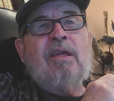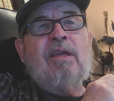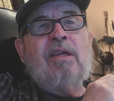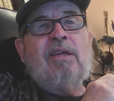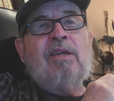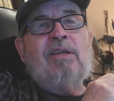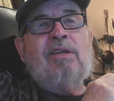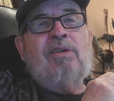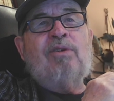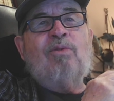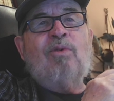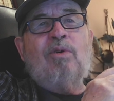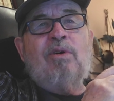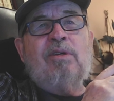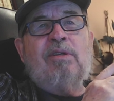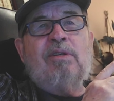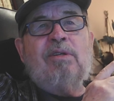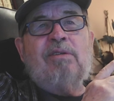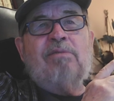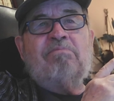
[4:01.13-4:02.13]
you want
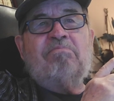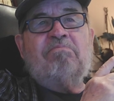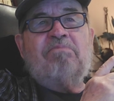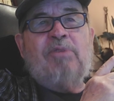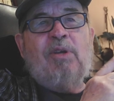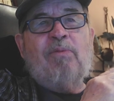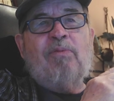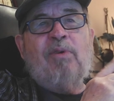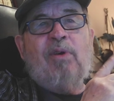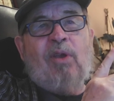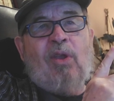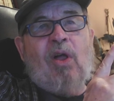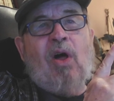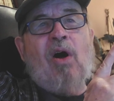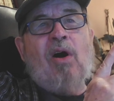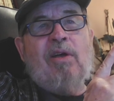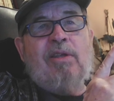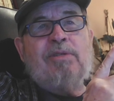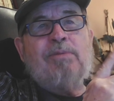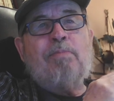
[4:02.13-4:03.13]
different
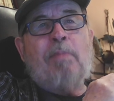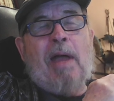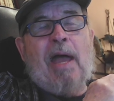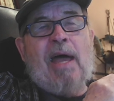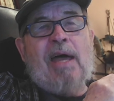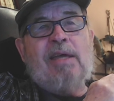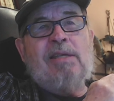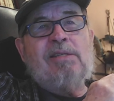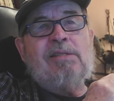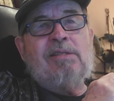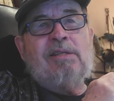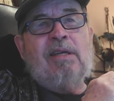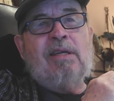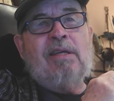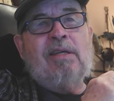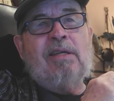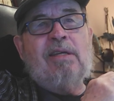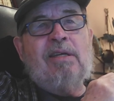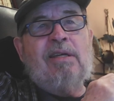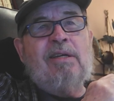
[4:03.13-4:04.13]
laws passed.
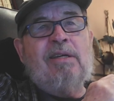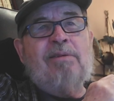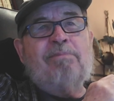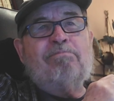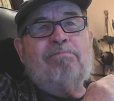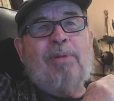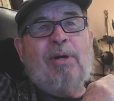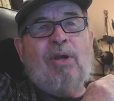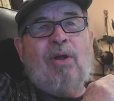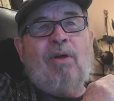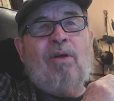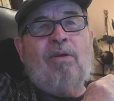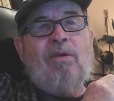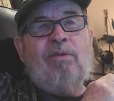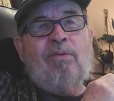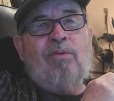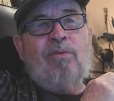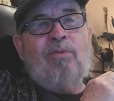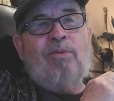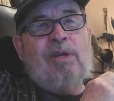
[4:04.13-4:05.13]
But
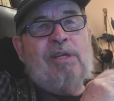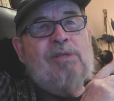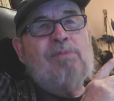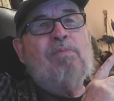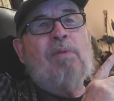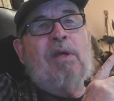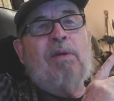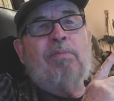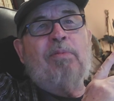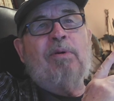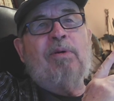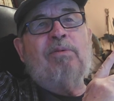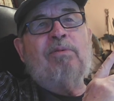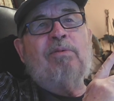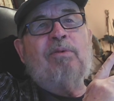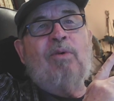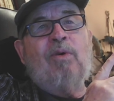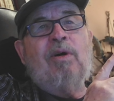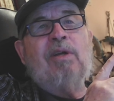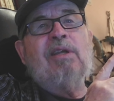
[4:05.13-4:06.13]
all rich people
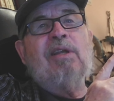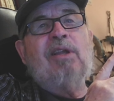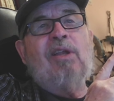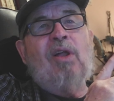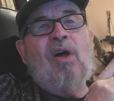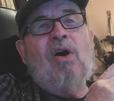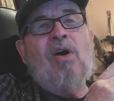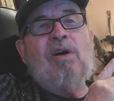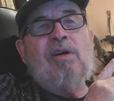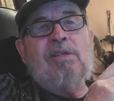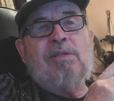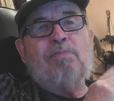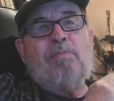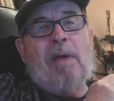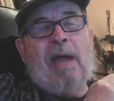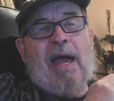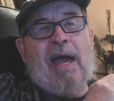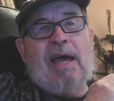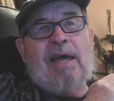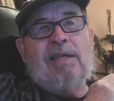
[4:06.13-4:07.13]
want laws
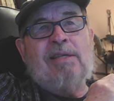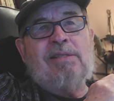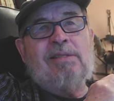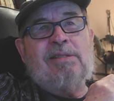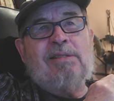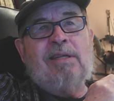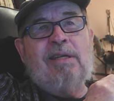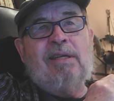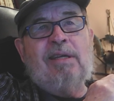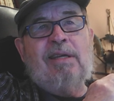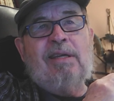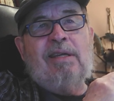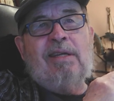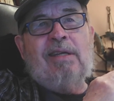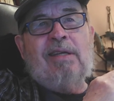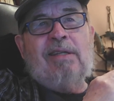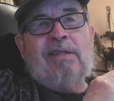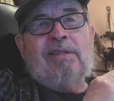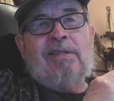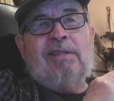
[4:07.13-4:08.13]
passed
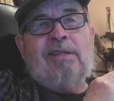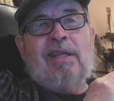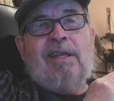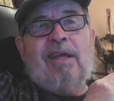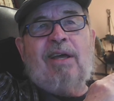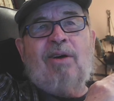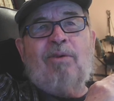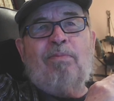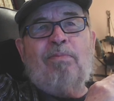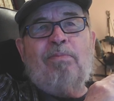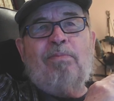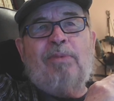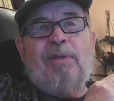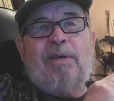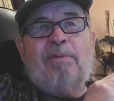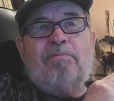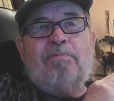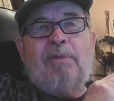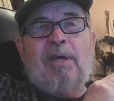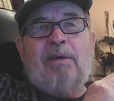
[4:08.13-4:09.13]
that help
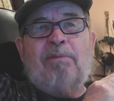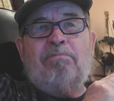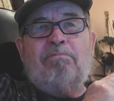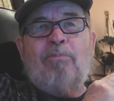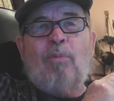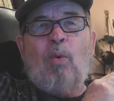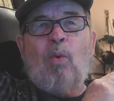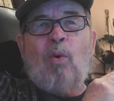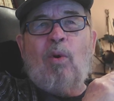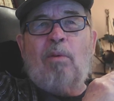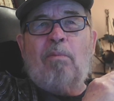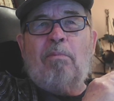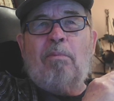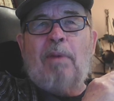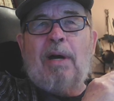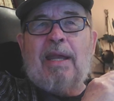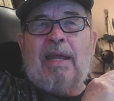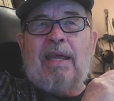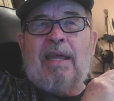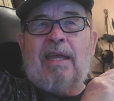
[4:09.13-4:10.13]
them get more
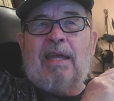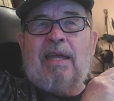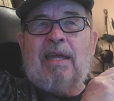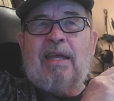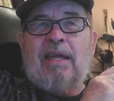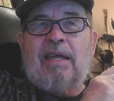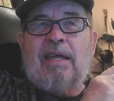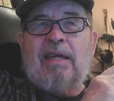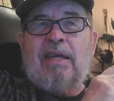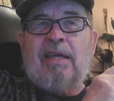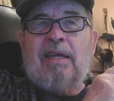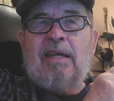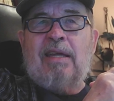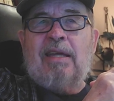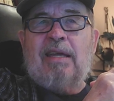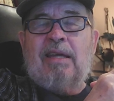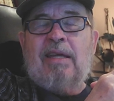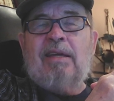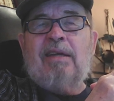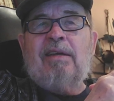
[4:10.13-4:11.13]
money
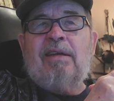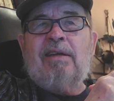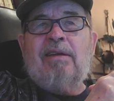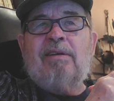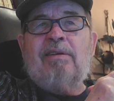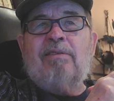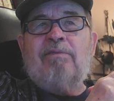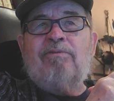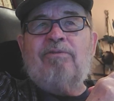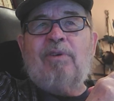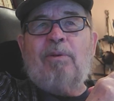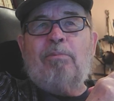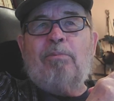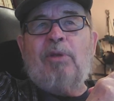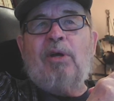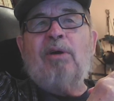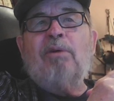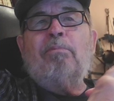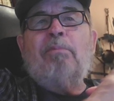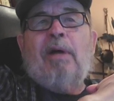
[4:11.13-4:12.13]
from
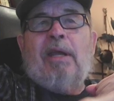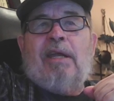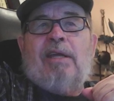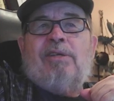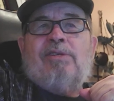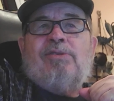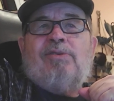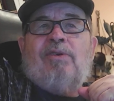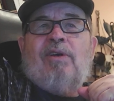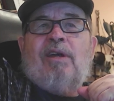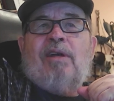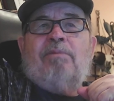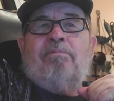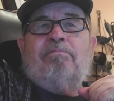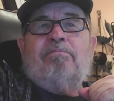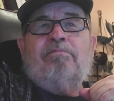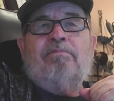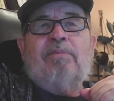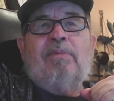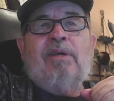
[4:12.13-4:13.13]
their money stream.
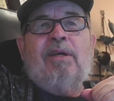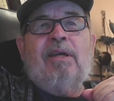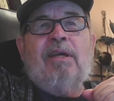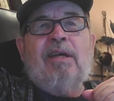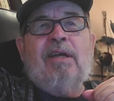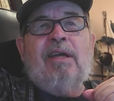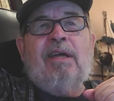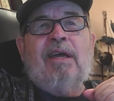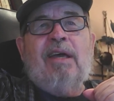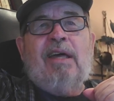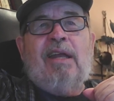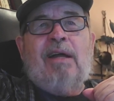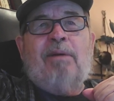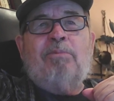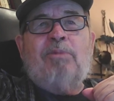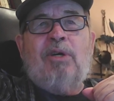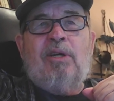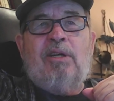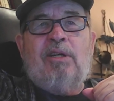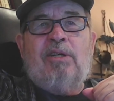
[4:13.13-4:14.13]
And I'm
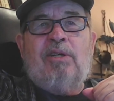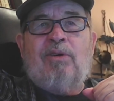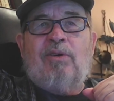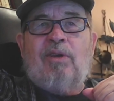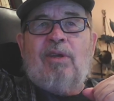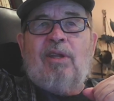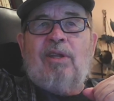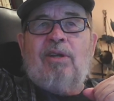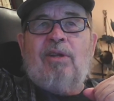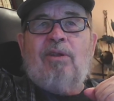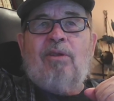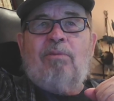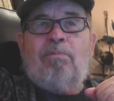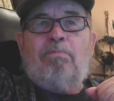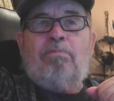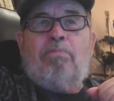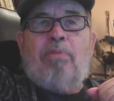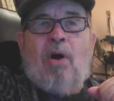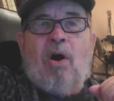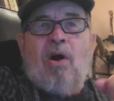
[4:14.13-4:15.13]
going to do a little
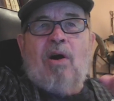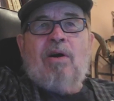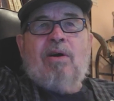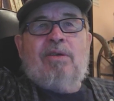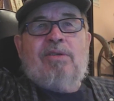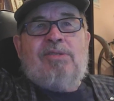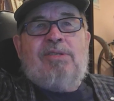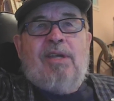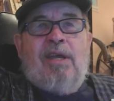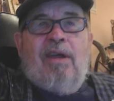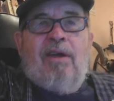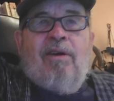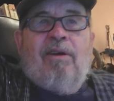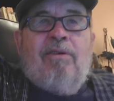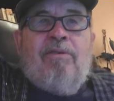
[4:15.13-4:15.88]
pause here.